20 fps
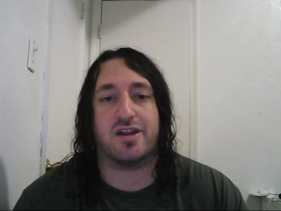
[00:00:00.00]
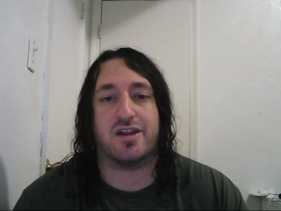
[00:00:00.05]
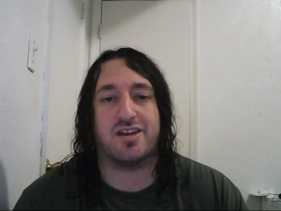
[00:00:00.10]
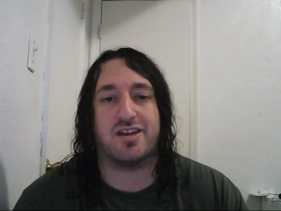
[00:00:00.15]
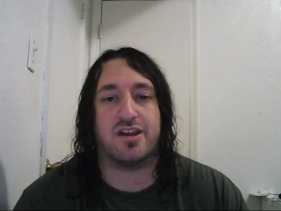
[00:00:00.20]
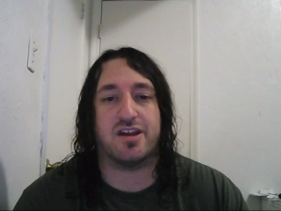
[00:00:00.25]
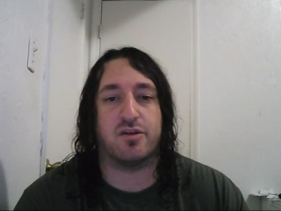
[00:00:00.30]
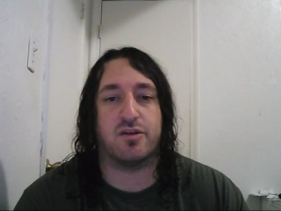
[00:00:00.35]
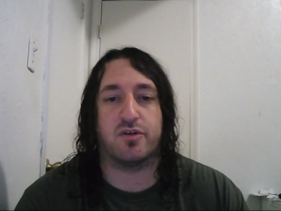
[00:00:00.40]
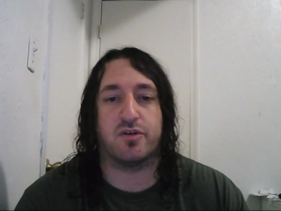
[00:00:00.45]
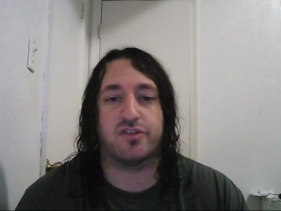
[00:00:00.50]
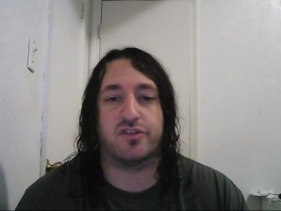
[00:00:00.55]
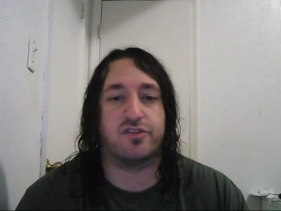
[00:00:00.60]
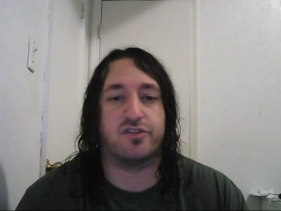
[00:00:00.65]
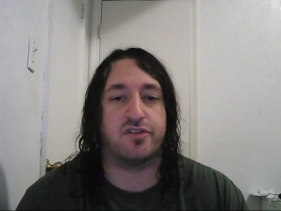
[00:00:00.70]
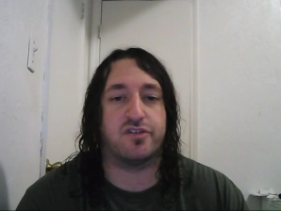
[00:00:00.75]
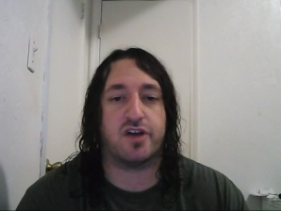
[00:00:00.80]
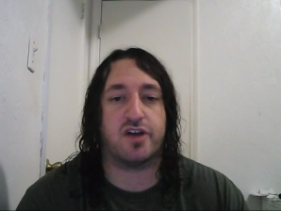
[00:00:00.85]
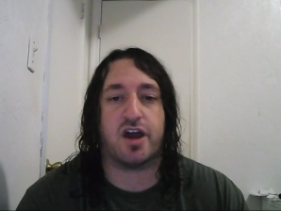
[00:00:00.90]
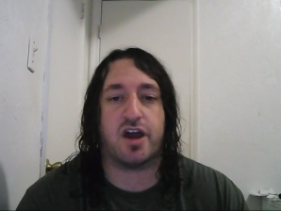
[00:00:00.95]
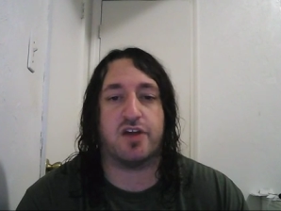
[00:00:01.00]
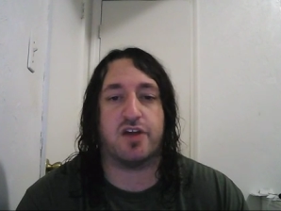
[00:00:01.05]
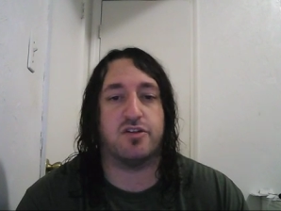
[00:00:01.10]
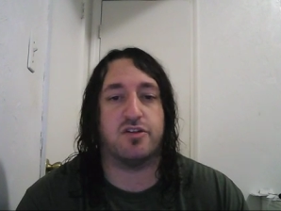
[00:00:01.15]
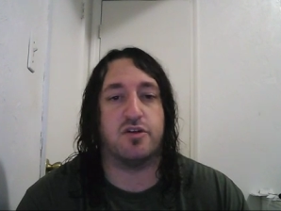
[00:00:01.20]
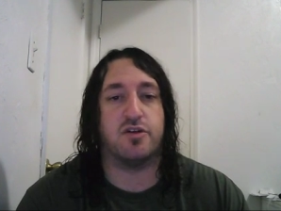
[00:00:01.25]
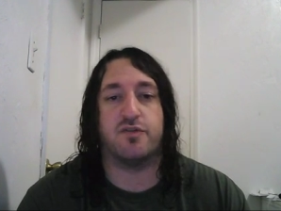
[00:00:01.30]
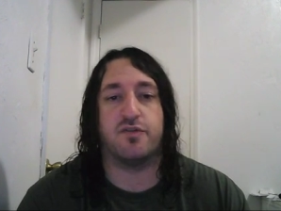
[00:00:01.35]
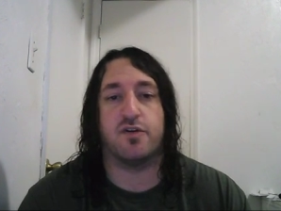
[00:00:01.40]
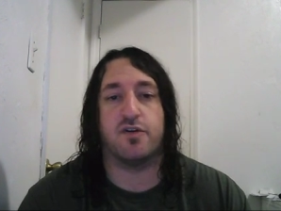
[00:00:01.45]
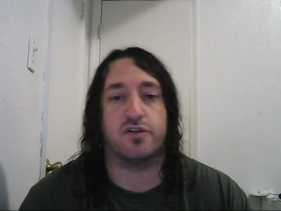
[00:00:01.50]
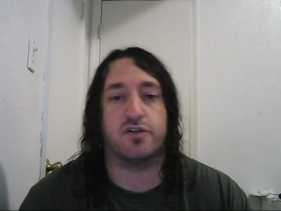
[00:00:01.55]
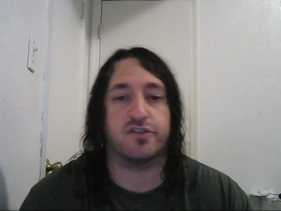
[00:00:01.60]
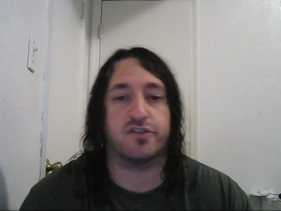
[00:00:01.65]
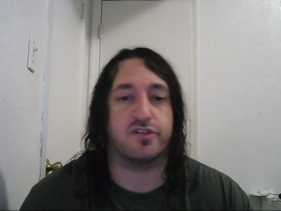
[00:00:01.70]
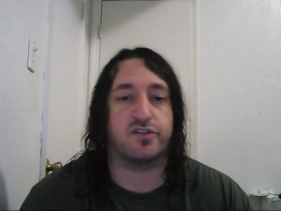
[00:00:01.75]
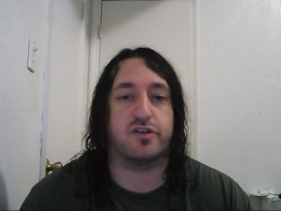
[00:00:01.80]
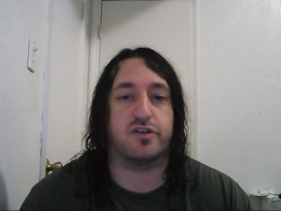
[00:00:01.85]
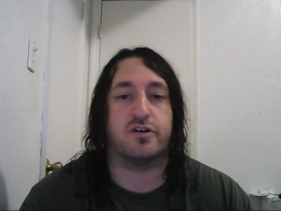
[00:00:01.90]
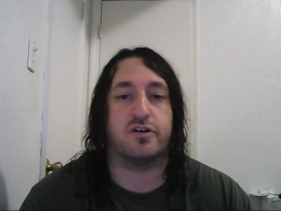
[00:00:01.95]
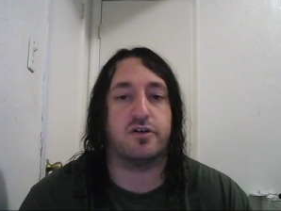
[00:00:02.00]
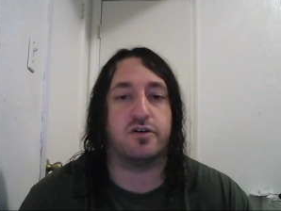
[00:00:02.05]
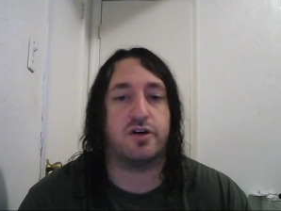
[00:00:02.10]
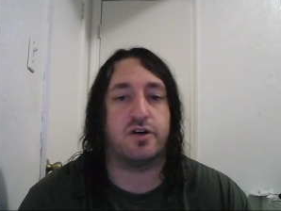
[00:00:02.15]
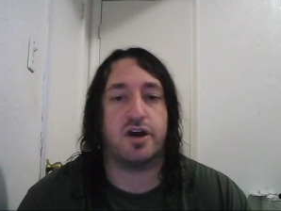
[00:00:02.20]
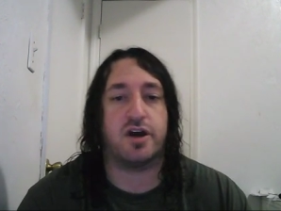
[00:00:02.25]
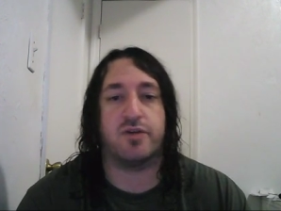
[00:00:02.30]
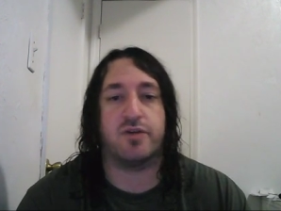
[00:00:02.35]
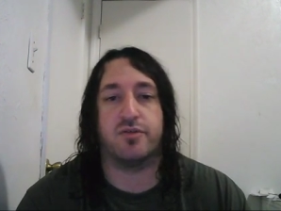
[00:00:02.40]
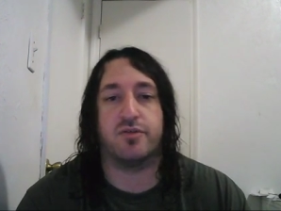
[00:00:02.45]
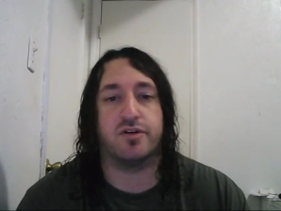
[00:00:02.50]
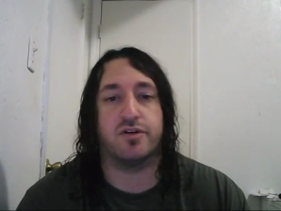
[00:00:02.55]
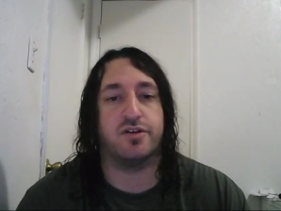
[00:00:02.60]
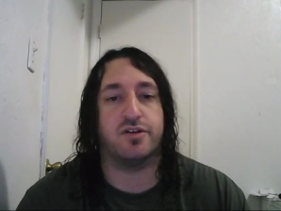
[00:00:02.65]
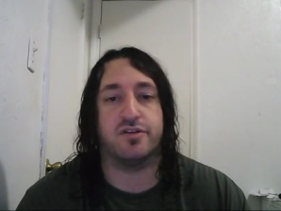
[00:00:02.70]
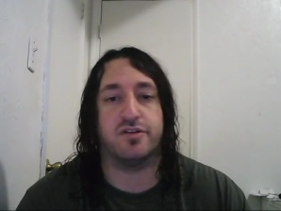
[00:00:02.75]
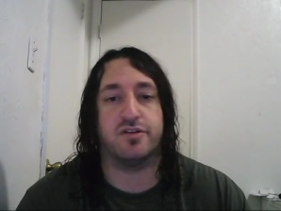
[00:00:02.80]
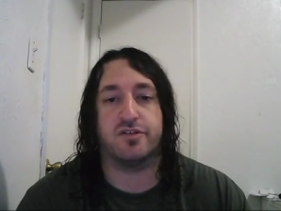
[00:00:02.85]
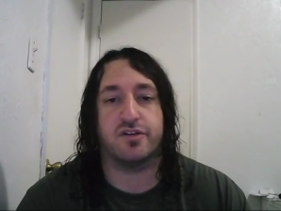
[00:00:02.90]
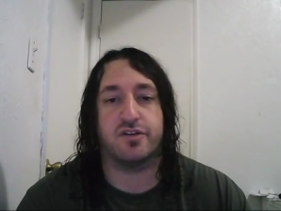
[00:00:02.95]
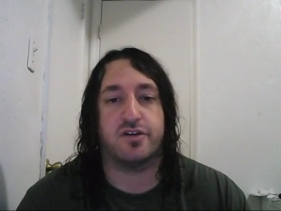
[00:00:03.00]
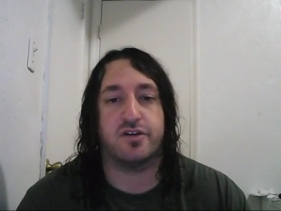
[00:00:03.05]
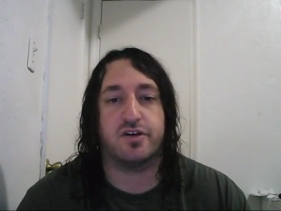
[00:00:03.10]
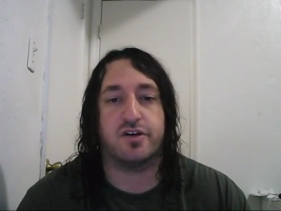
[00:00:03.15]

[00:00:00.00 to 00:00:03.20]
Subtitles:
And I had no focus at all. I really didn't.